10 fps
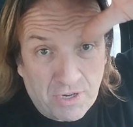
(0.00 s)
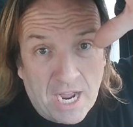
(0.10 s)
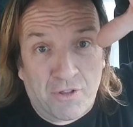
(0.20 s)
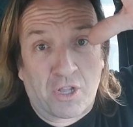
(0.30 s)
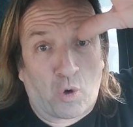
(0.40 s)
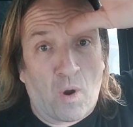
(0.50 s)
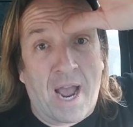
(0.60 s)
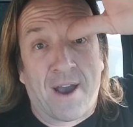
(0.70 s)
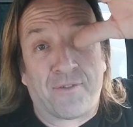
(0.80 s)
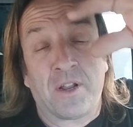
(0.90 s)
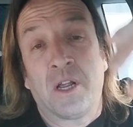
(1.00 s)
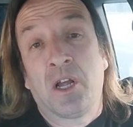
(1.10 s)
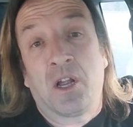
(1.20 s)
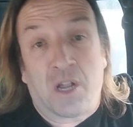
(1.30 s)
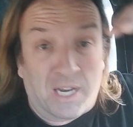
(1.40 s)
down the craft,
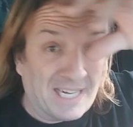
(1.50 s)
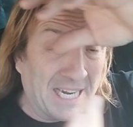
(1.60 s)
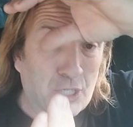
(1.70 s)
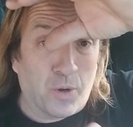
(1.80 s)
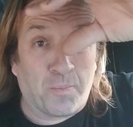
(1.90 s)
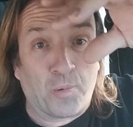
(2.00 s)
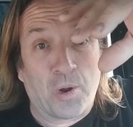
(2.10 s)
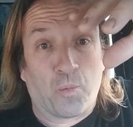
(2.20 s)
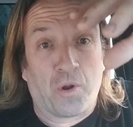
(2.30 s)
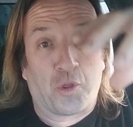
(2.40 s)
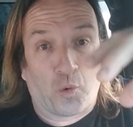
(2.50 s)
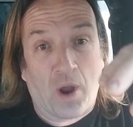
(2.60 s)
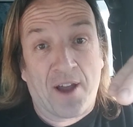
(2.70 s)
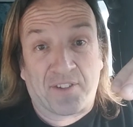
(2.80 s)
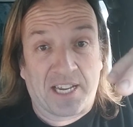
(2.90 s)
get to a point where the
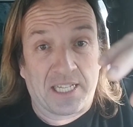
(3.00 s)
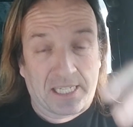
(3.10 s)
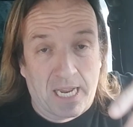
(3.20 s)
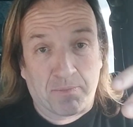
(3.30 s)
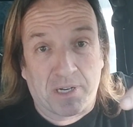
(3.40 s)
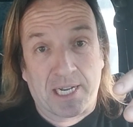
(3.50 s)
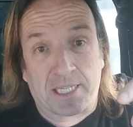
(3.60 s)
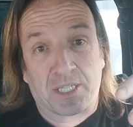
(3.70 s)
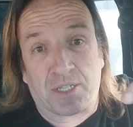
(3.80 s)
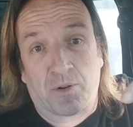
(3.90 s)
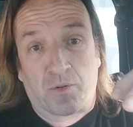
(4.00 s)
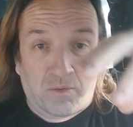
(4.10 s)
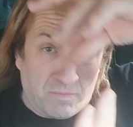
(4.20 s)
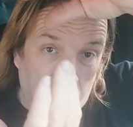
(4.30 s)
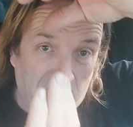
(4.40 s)
craft can stabilize its
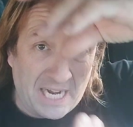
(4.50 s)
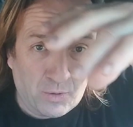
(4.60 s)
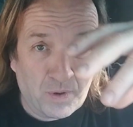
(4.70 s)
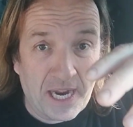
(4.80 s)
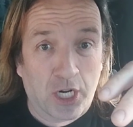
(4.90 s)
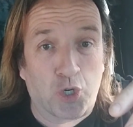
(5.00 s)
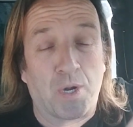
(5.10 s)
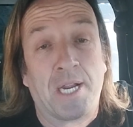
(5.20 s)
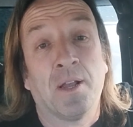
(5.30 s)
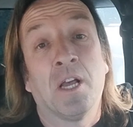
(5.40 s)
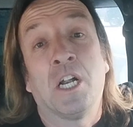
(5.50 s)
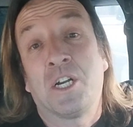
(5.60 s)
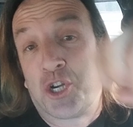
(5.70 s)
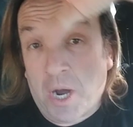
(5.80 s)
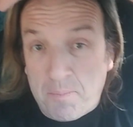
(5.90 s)
own reentry,
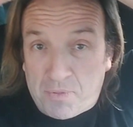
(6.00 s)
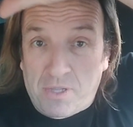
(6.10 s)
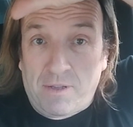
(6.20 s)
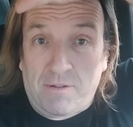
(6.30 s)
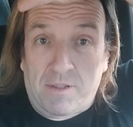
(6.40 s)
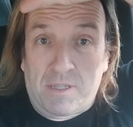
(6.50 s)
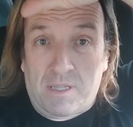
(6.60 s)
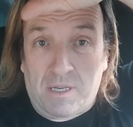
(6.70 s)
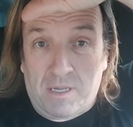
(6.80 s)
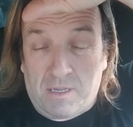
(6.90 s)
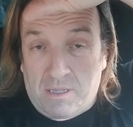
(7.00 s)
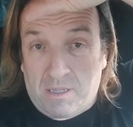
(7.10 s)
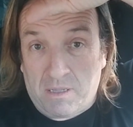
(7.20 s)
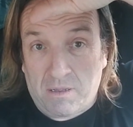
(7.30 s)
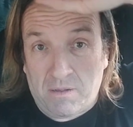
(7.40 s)
dump the
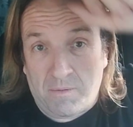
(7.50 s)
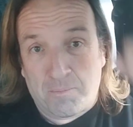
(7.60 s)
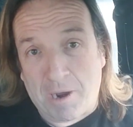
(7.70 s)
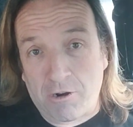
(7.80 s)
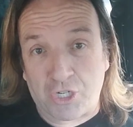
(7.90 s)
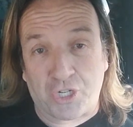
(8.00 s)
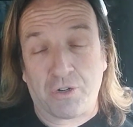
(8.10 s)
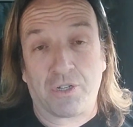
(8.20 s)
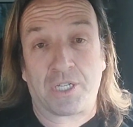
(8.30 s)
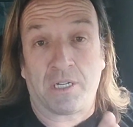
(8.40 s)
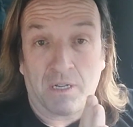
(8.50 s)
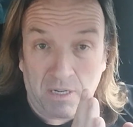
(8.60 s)
parachutes,